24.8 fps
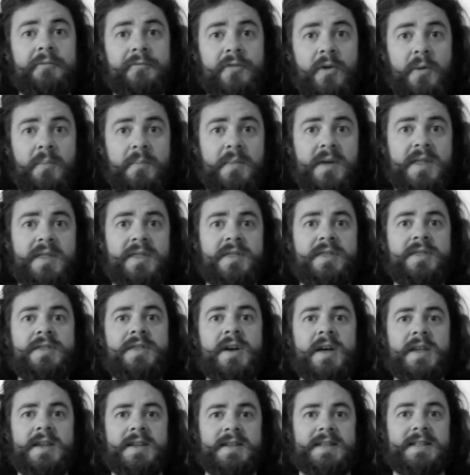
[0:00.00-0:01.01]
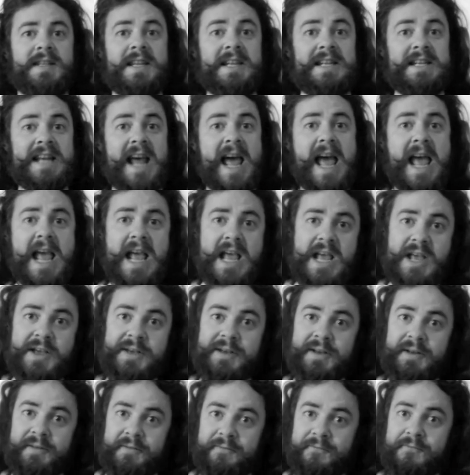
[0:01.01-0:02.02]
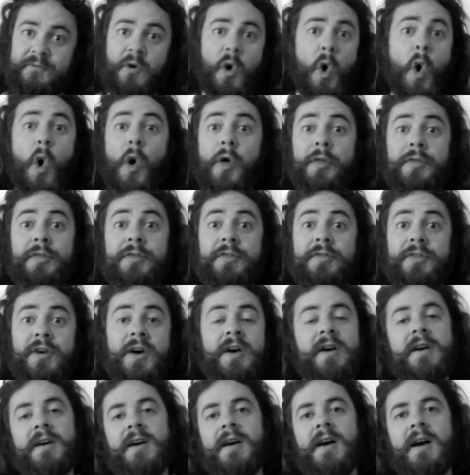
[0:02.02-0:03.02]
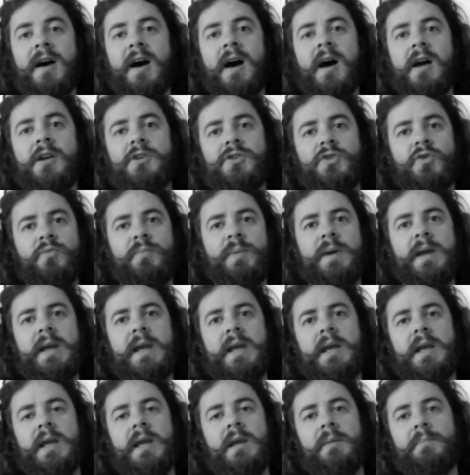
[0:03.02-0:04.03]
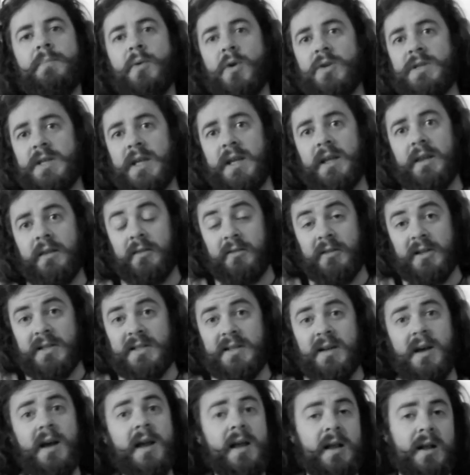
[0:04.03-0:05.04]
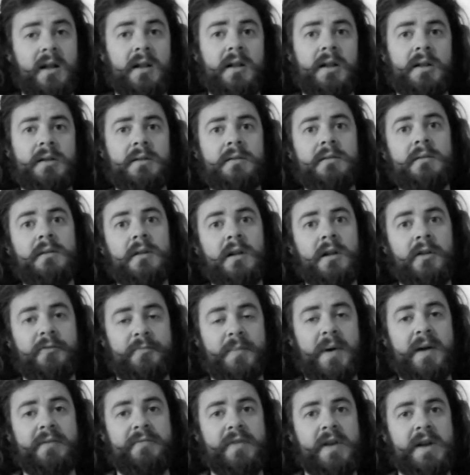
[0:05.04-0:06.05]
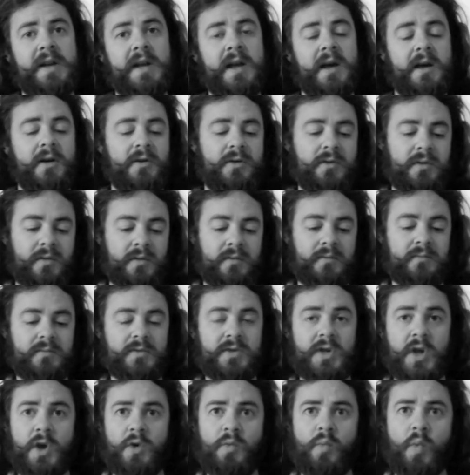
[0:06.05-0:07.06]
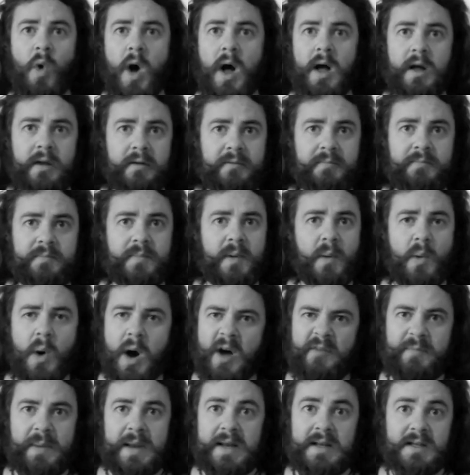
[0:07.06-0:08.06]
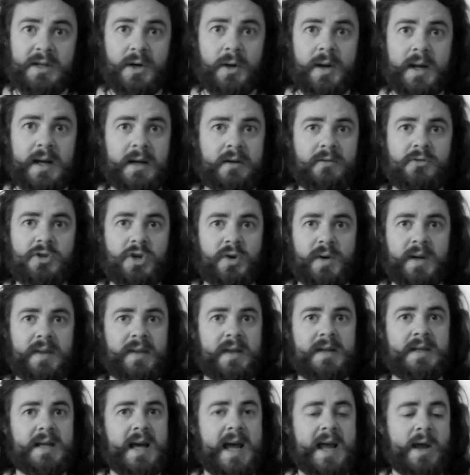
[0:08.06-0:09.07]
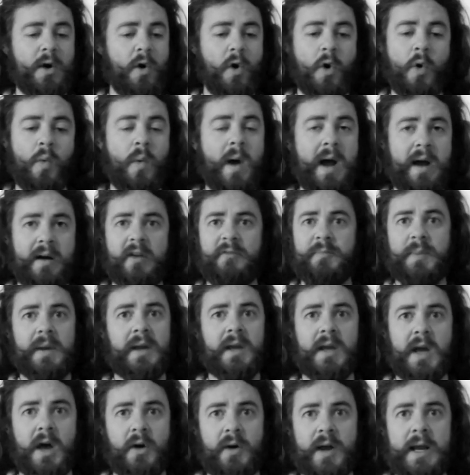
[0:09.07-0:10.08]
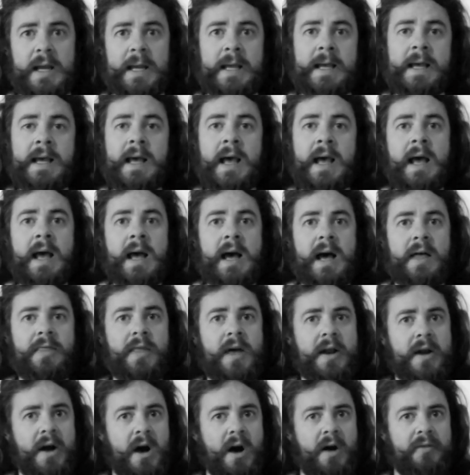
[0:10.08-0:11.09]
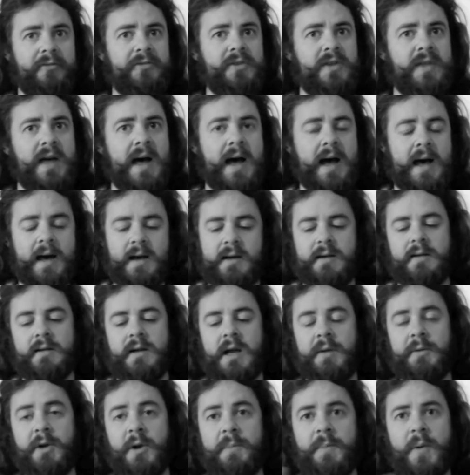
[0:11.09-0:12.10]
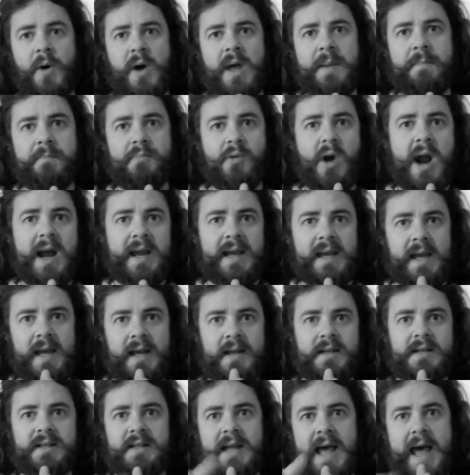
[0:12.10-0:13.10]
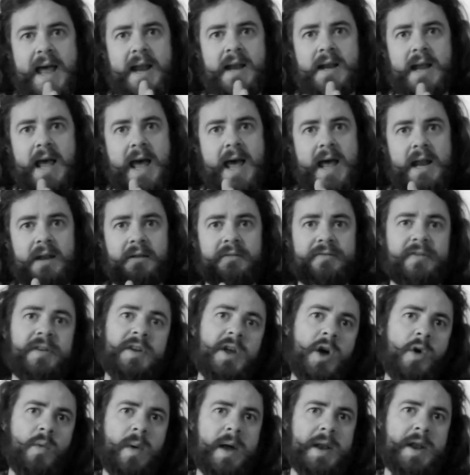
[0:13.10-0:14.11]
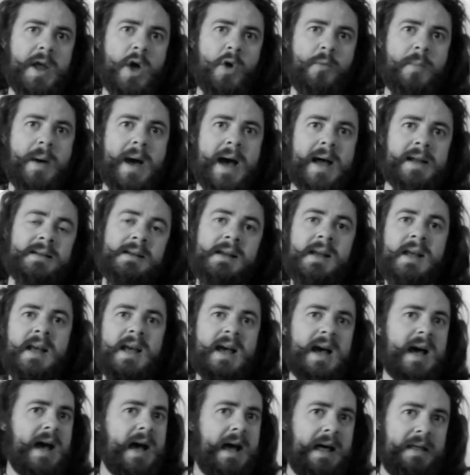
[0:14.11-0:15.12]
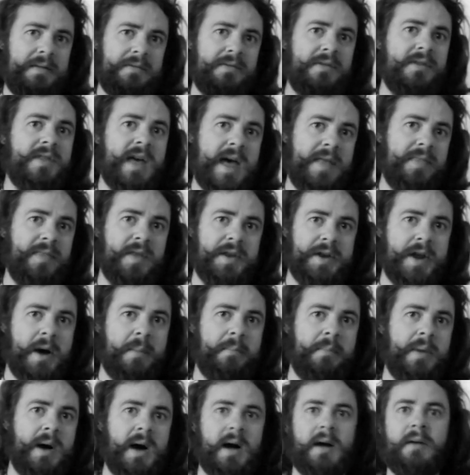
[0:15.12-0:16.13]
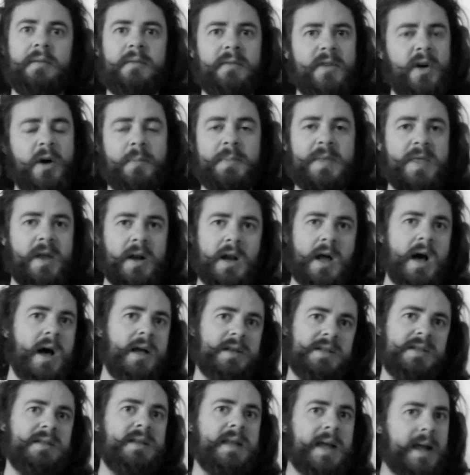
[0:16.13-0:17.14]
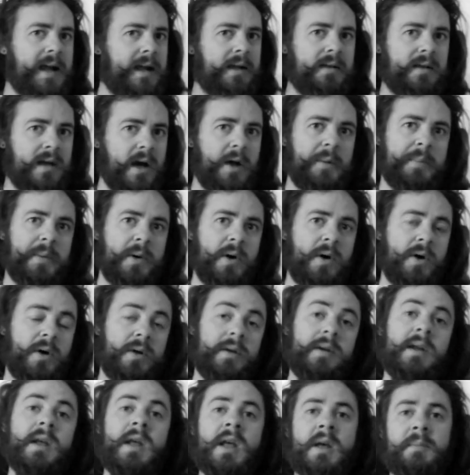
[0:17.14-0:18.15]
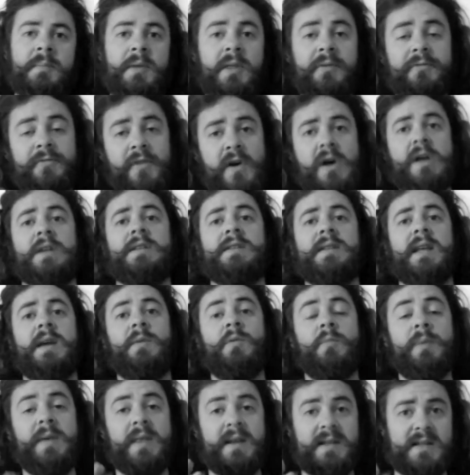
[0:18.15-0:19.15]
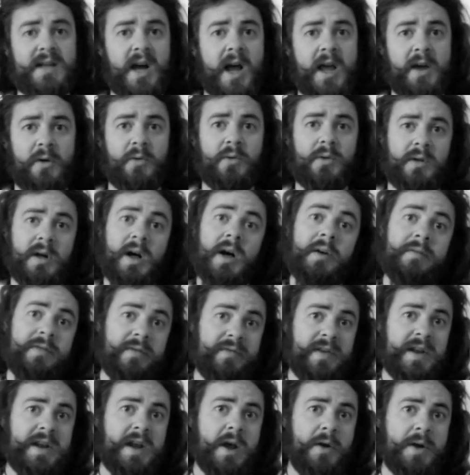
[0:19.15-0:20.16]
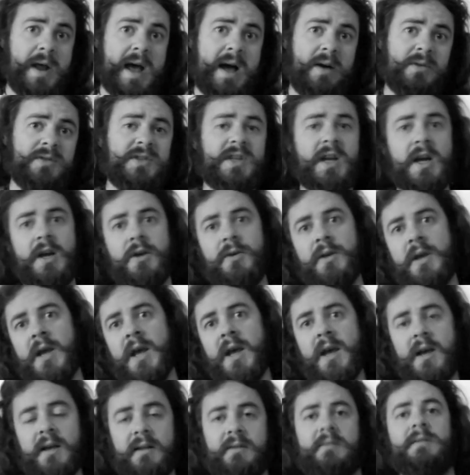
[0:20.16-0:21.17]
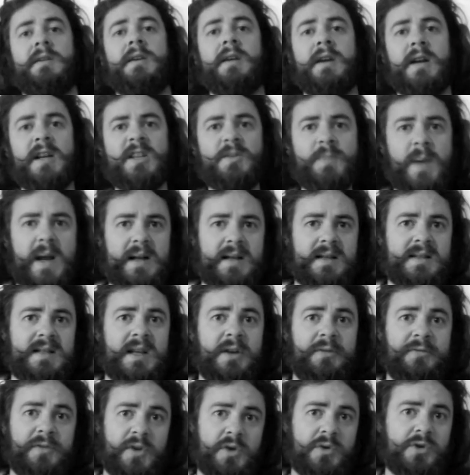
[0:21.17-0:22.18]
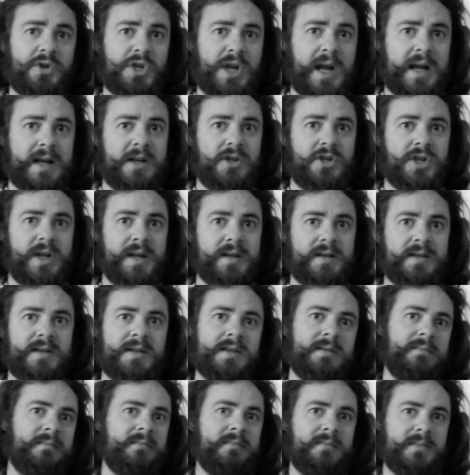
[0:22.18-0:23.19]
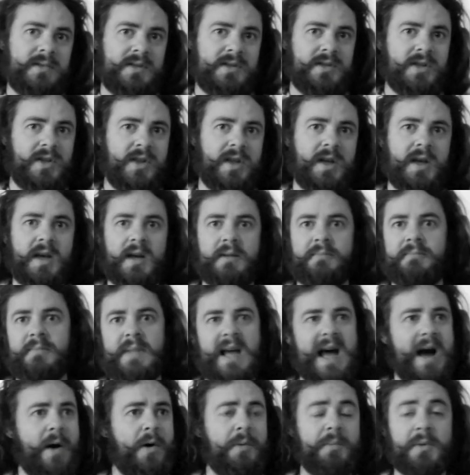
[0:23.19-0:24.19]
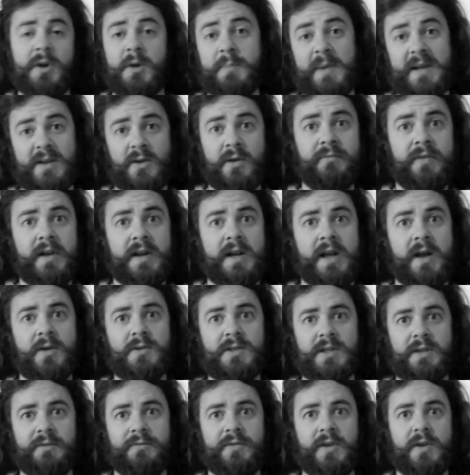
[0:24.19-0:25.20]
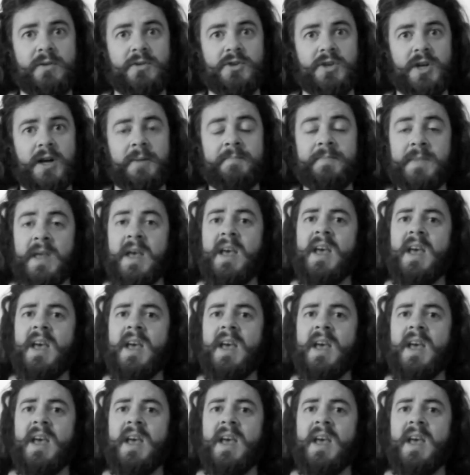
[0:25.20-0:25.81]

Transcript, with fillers: from this day forth, I shall be putting the title of my video, so what, I, what I've been doing during the day or where I've been going, and then after that I'm going to put in brackets N N for Nowhere Nomad and then the number. That'll be the last thing that I'll put on. But the first thing will be the title of the video now, so you can expect to see a few changes to the how I'm going to be doing videos in the future.